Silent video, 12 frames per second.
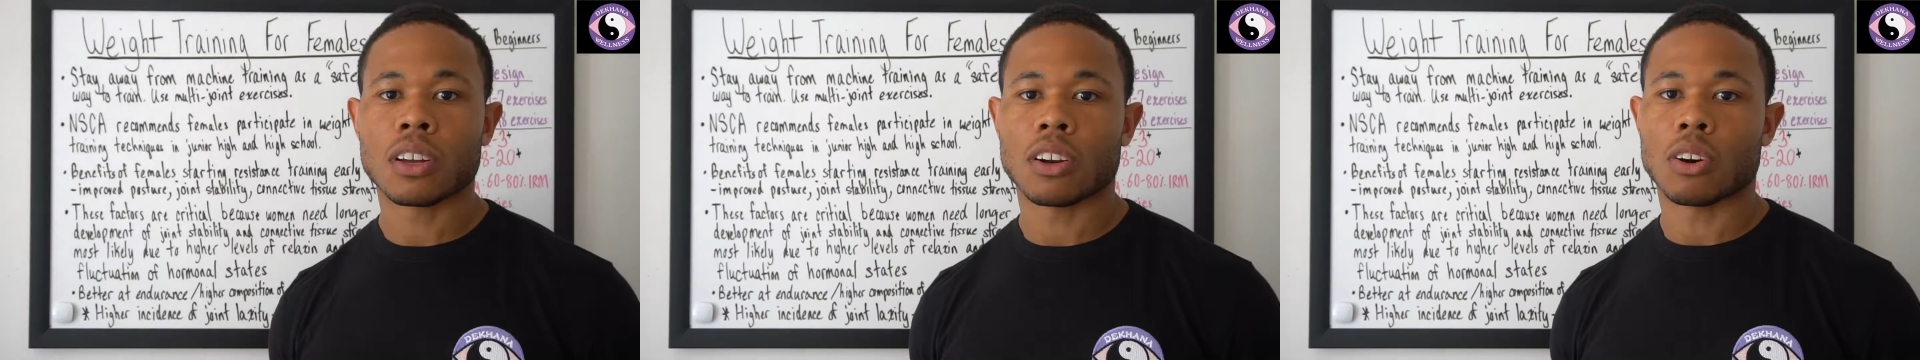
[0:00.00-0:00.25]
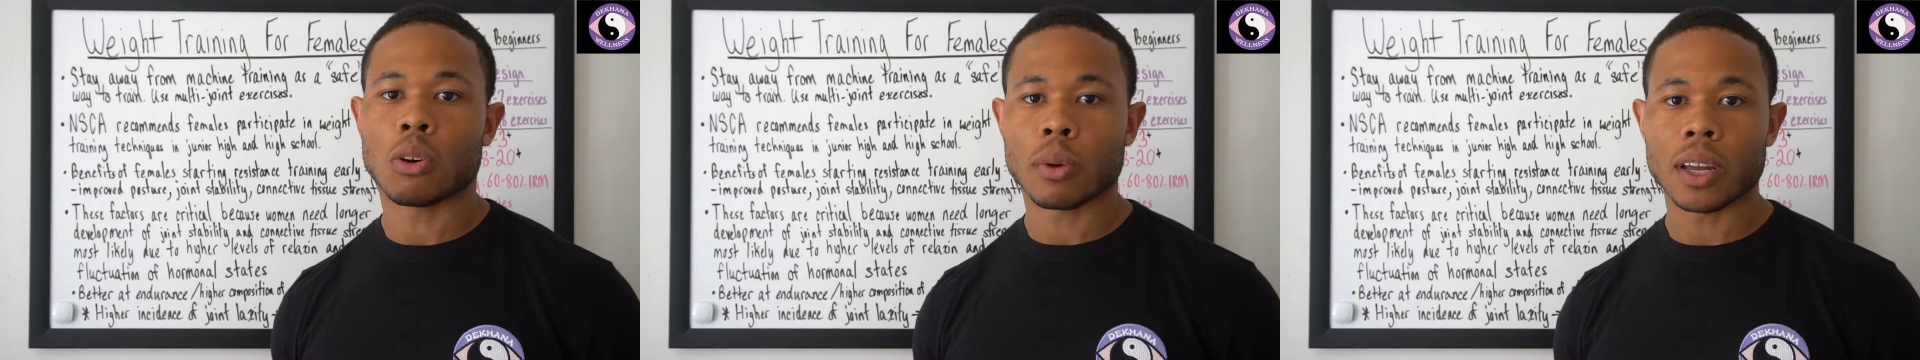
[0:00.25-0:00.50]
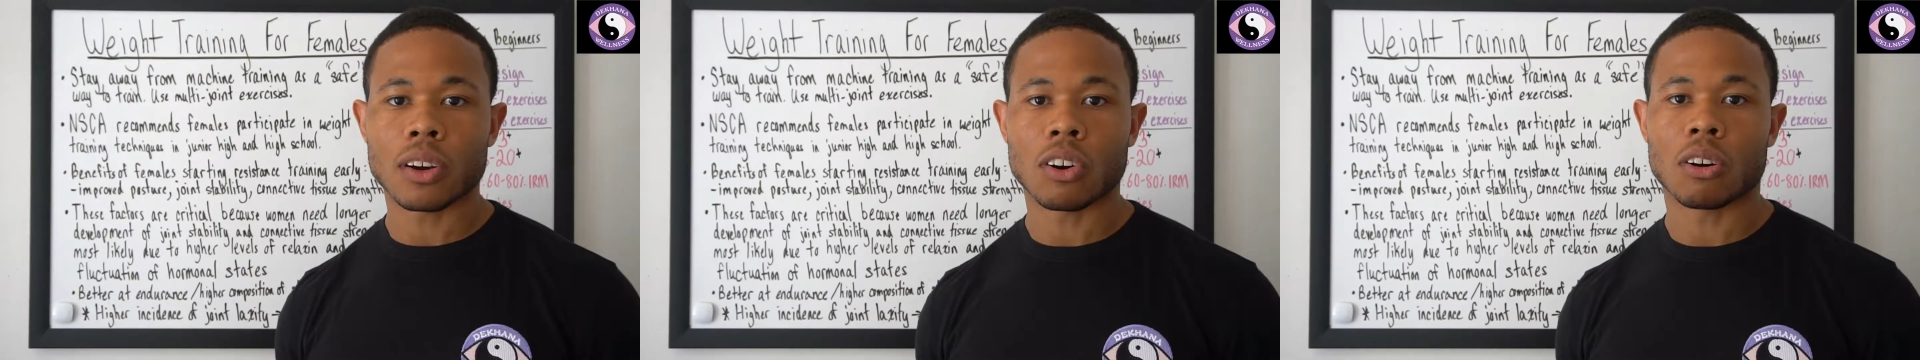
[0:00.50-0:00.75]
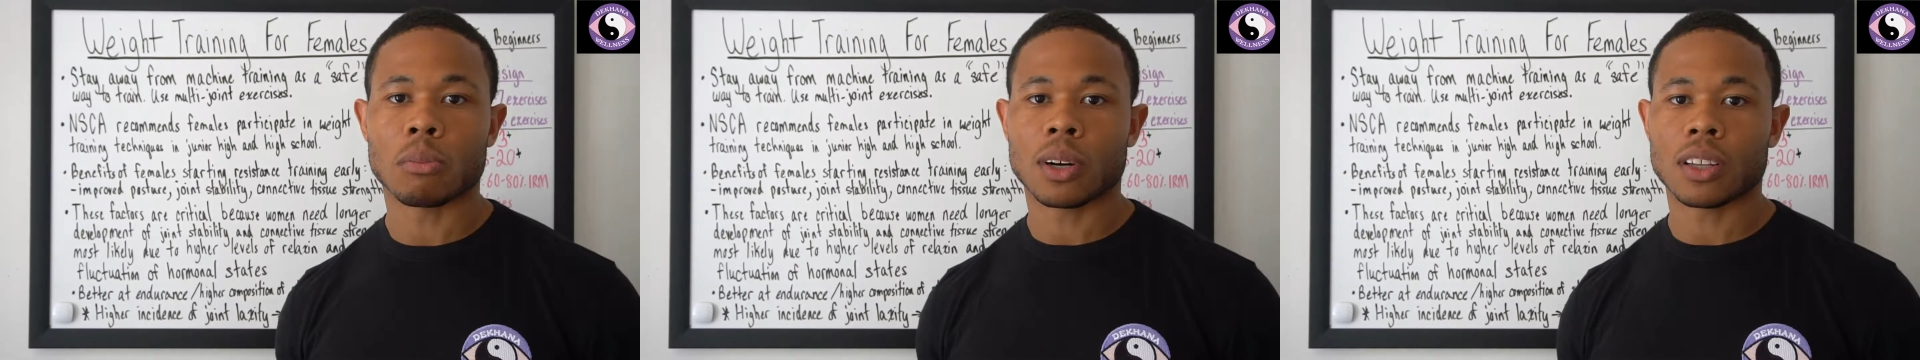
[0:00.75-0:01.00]
a week
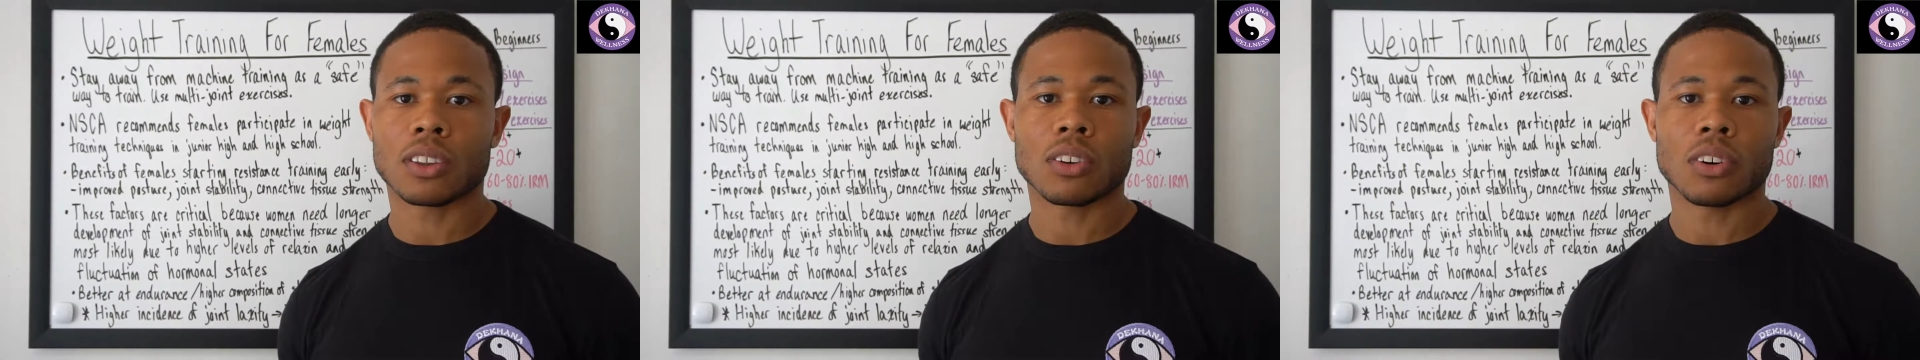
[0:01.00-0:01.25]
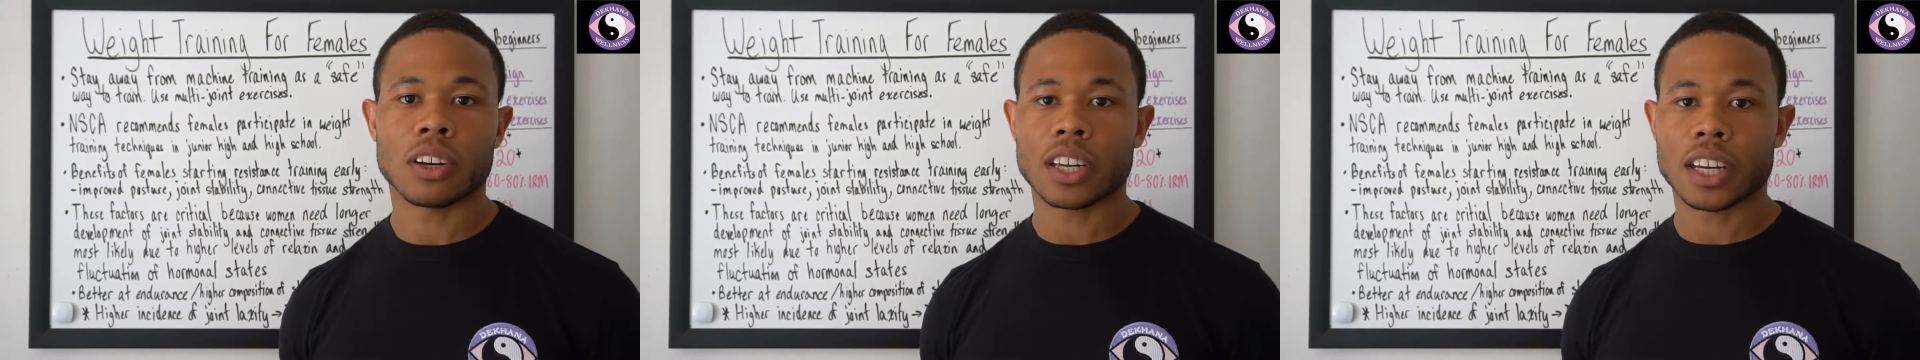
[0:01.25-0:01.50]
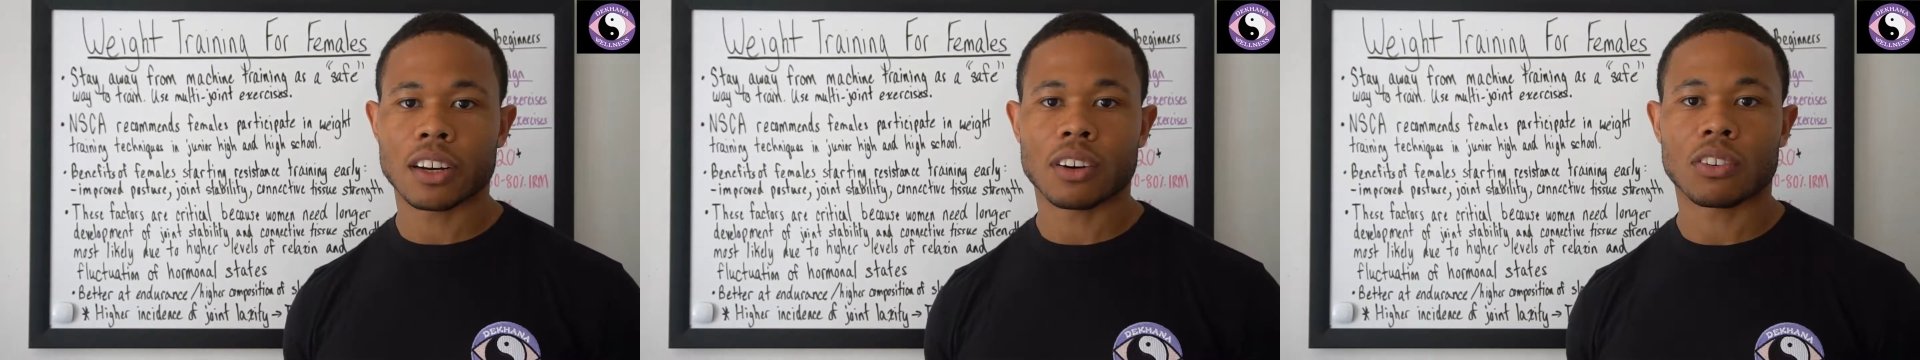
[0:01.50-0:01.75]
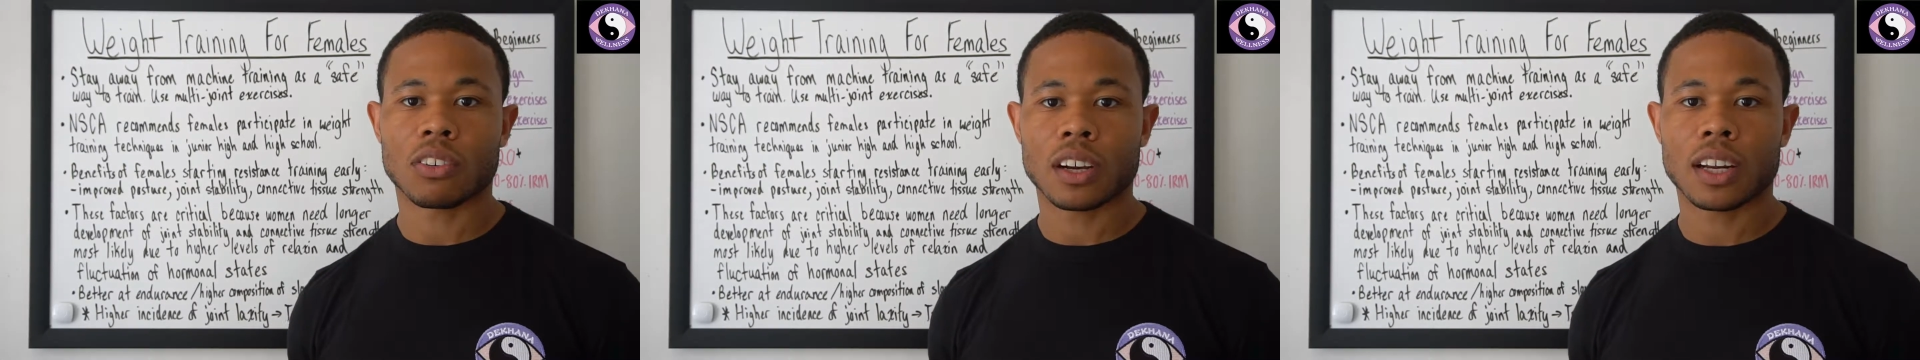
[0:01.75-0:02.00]
or a month or a
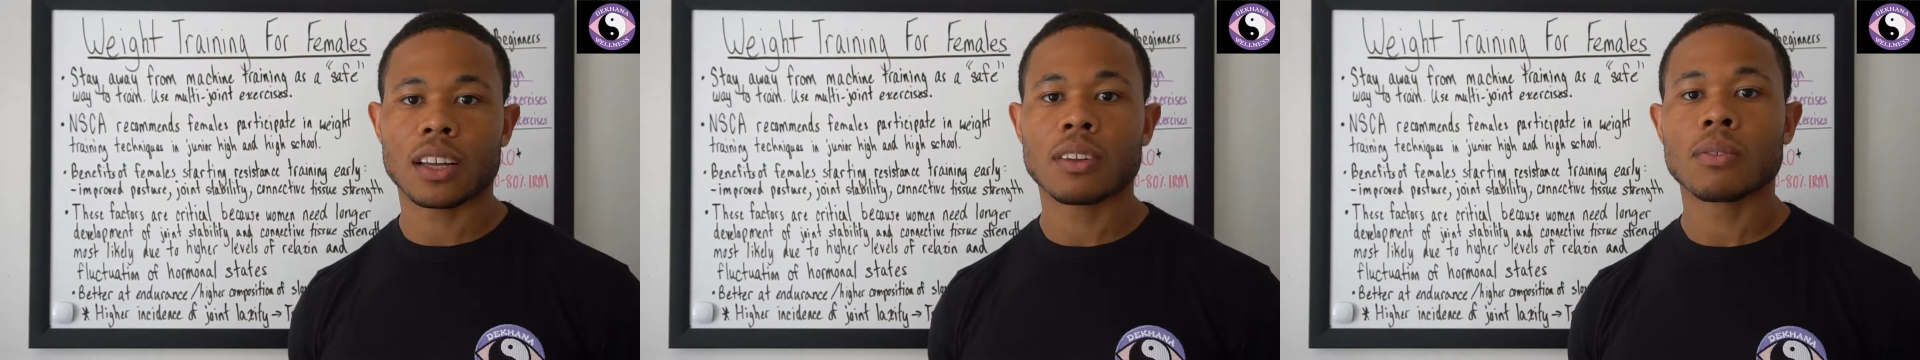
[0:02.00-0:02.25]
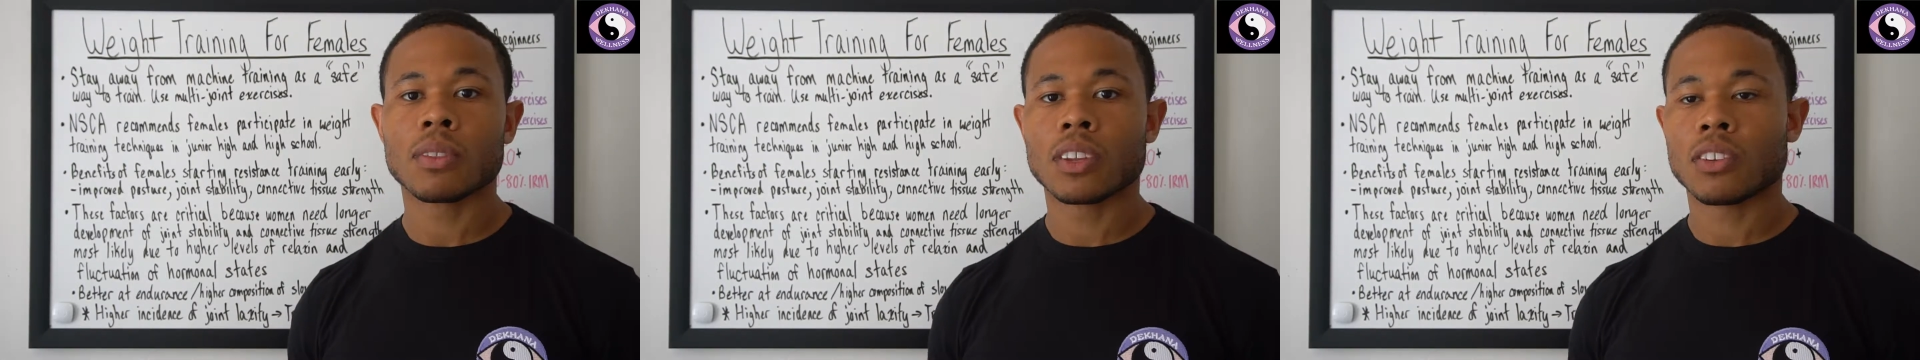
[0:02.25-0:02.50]
year of training.